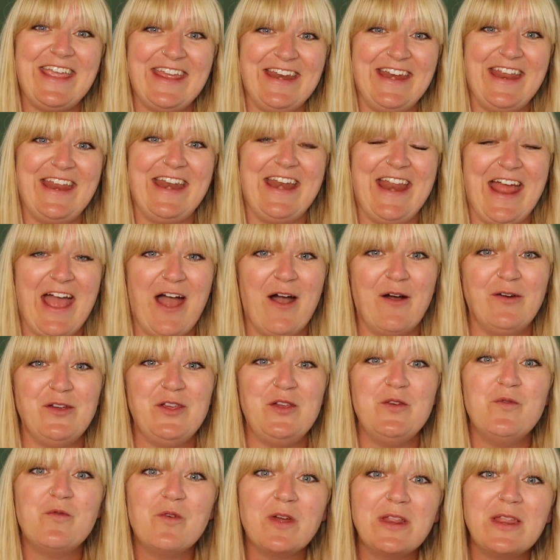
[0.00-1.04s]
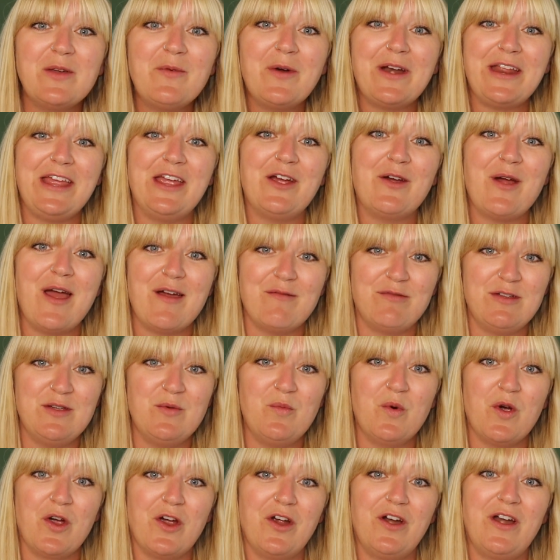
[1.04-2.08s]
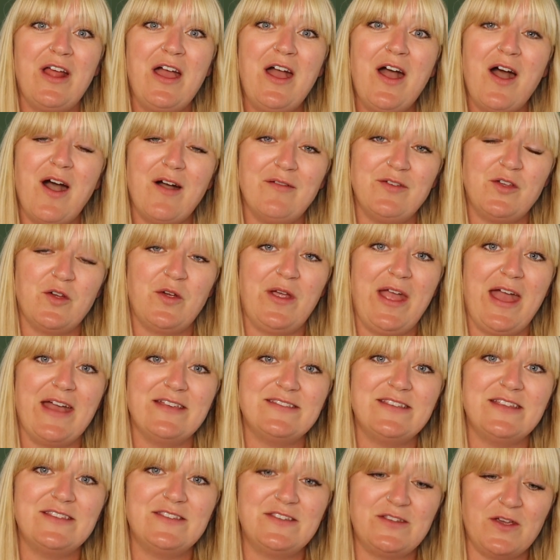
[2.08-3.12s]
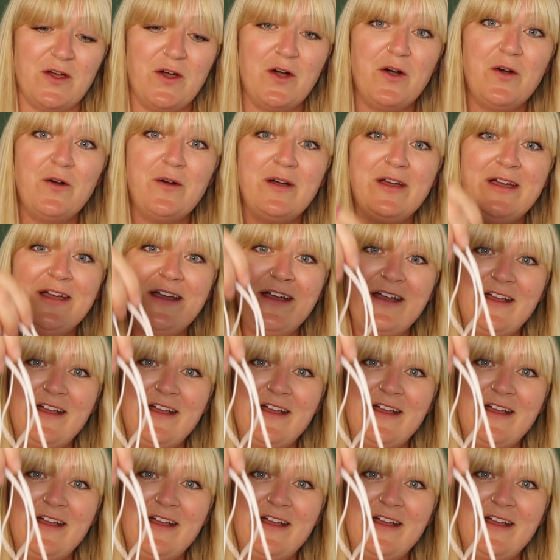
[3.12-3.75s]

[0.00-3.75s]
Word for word: in and out. You really wanna hear every word of your guest. And so